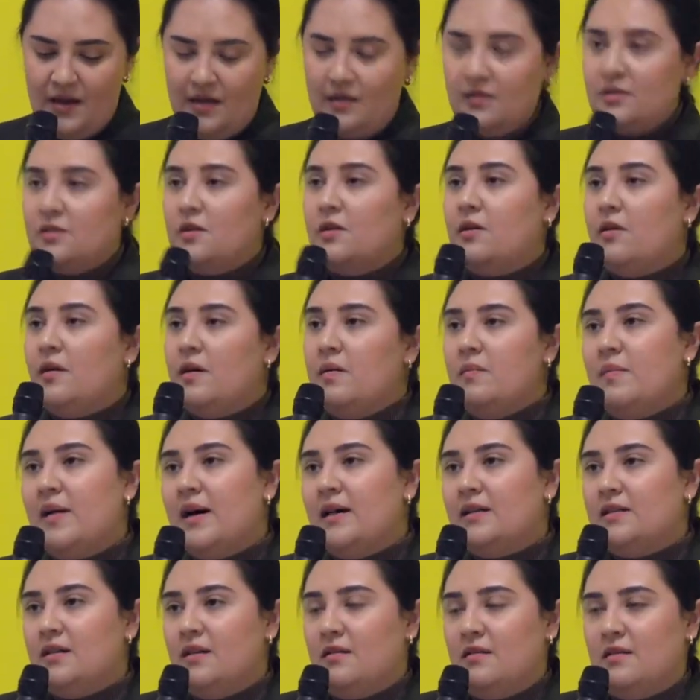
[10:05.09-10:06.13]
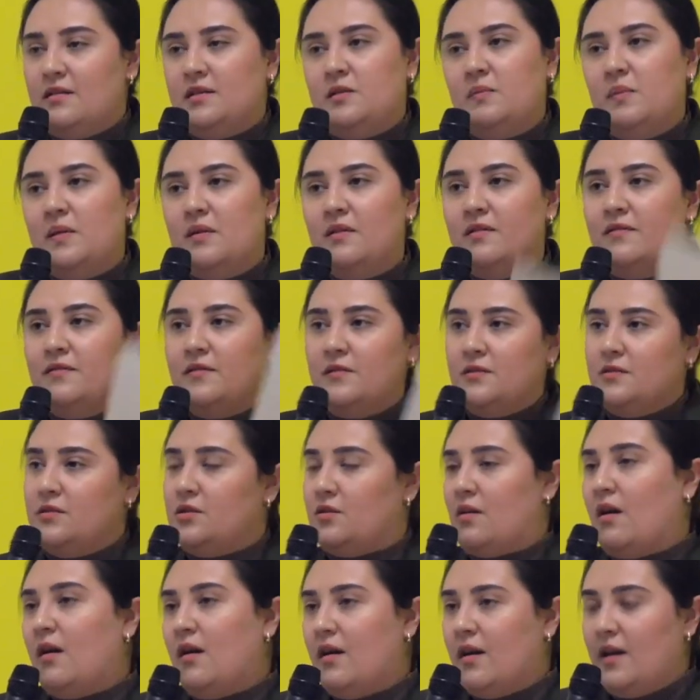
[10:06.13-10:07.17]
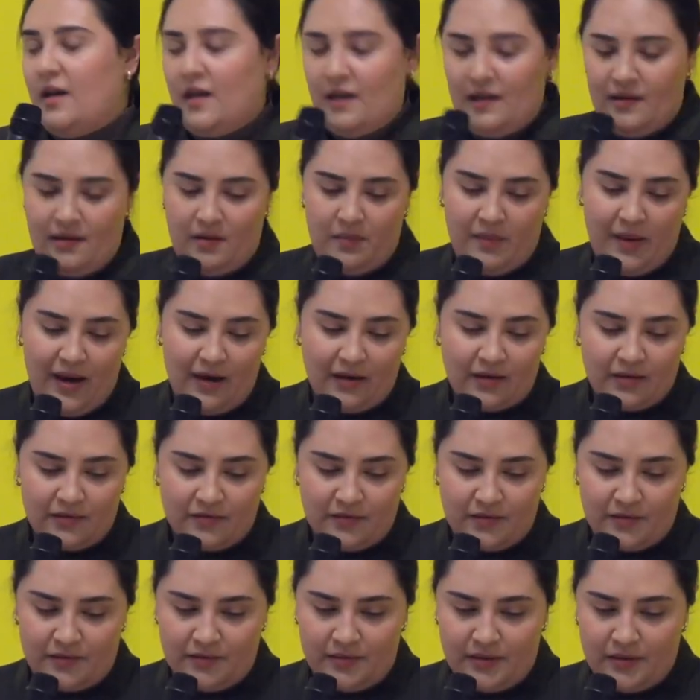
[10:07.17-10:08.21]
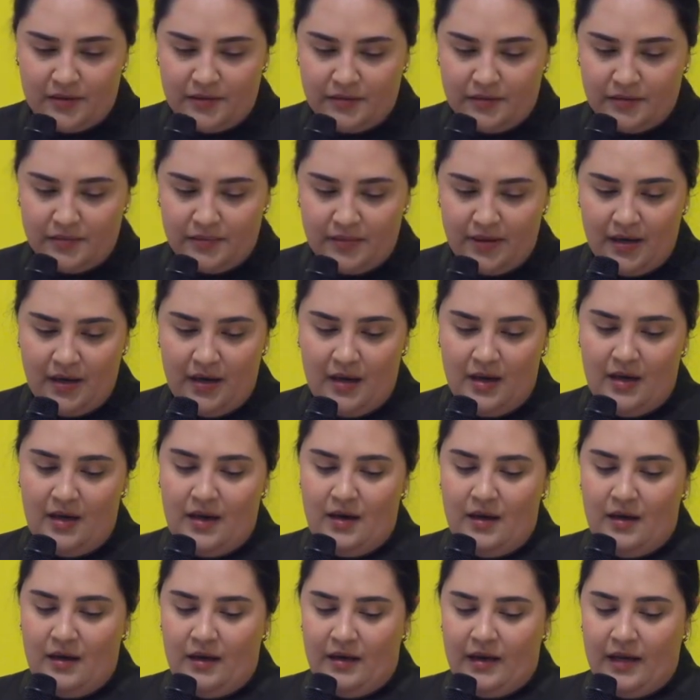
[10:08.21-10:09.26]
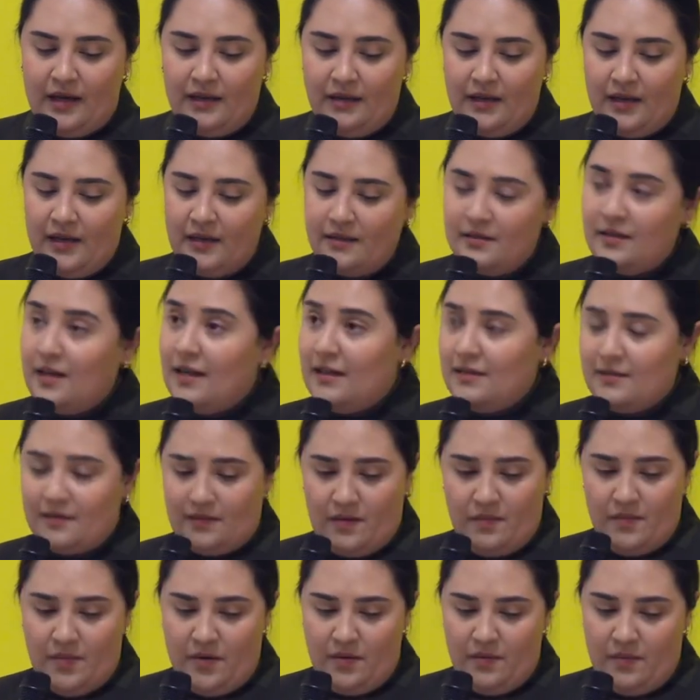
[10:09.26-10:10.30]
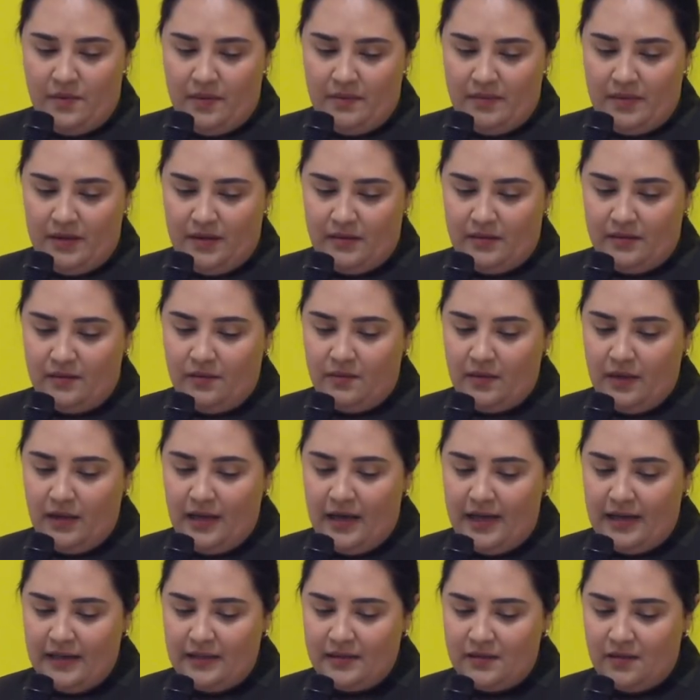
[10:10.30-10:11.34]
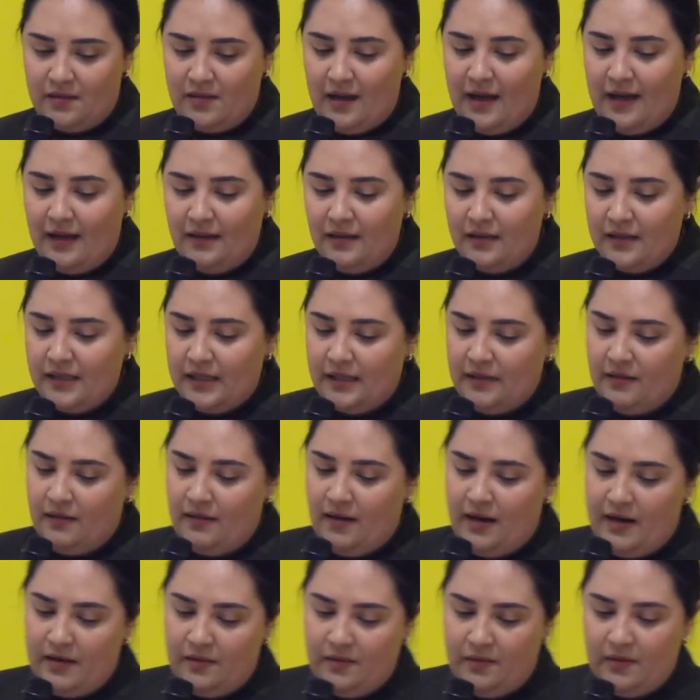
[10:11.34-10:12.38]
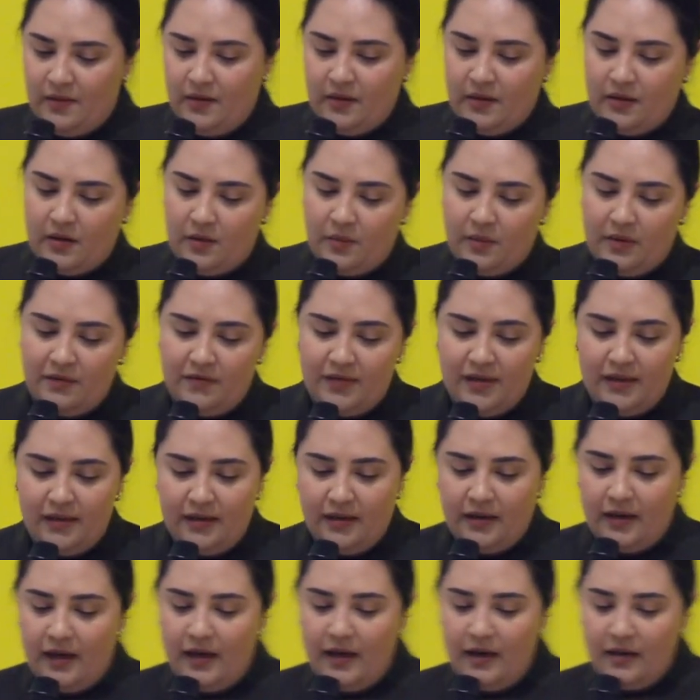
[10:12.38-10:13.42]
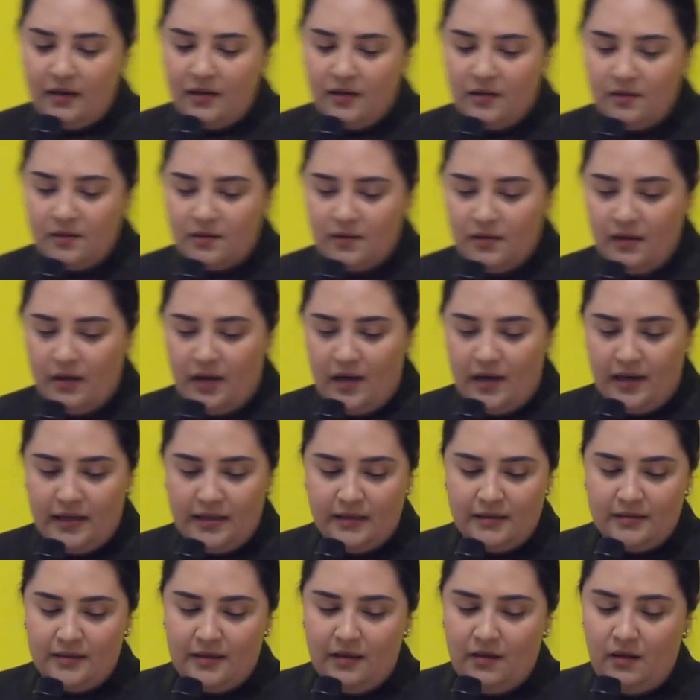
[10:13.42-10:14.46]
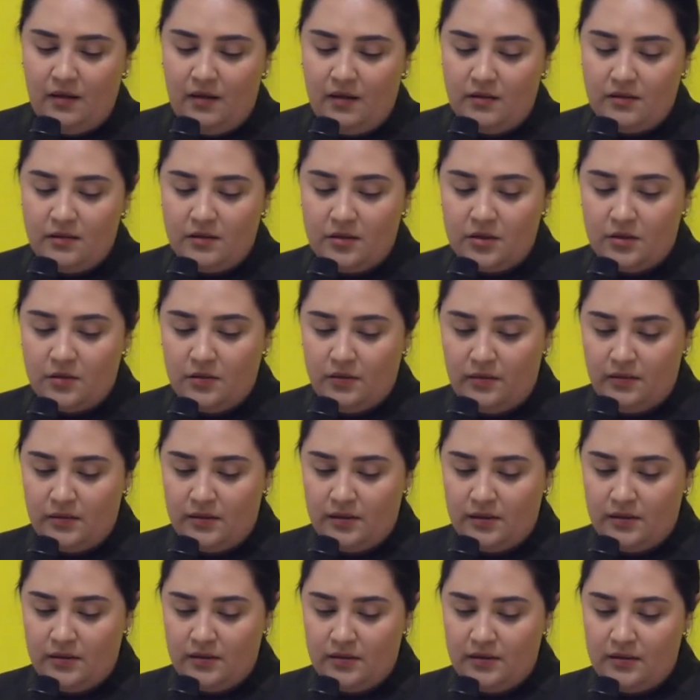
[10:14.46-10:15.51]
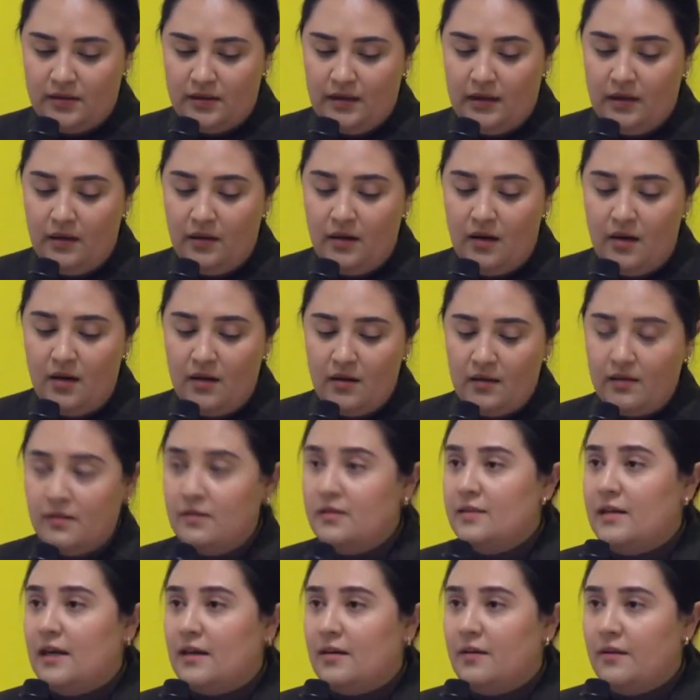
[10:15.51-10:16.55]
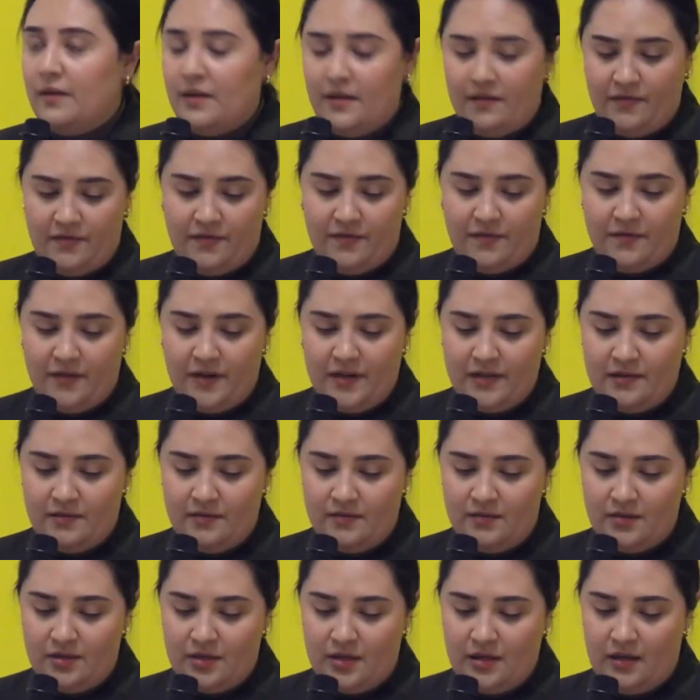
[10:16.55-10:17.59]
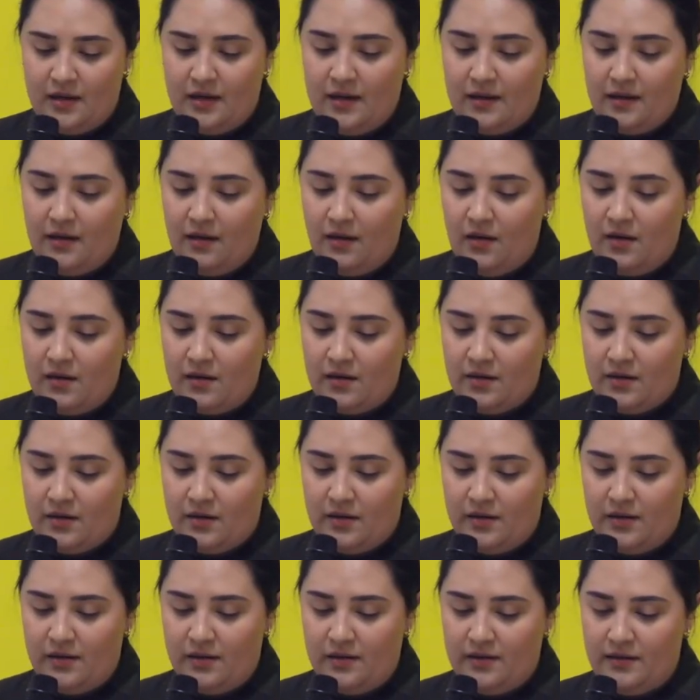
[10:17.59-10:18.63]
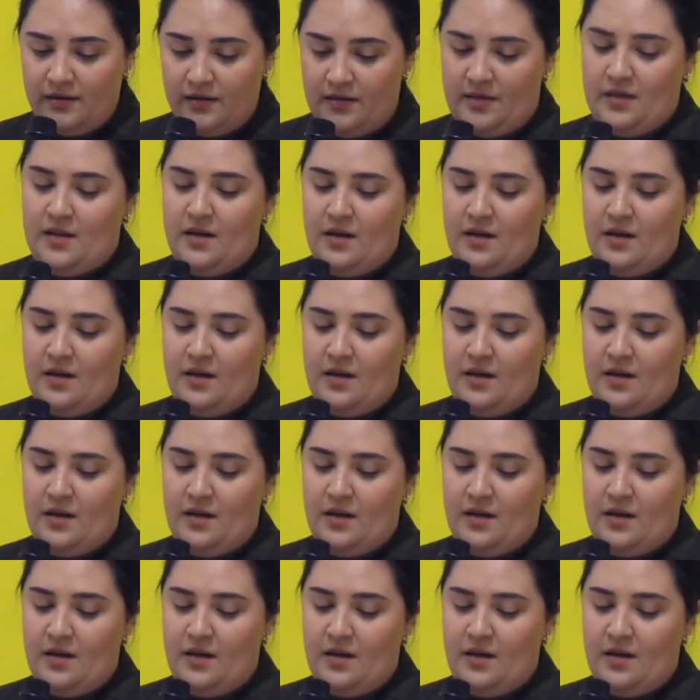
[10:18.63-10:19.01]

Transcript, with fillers: So going back to this beautiful drawing in the back of the room, Inland Eskimo Woman relies on elegant line work, revealing angular lines along the shoulders, a long decorative fringe, and a longer hood,